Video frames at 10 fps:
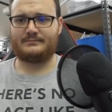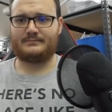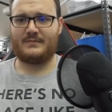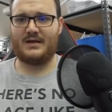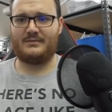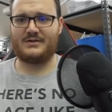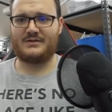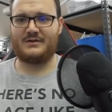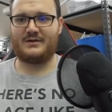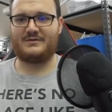Yeah, I'm just
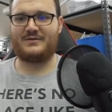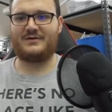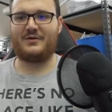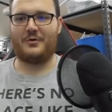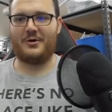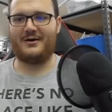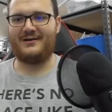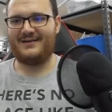looking to Tor.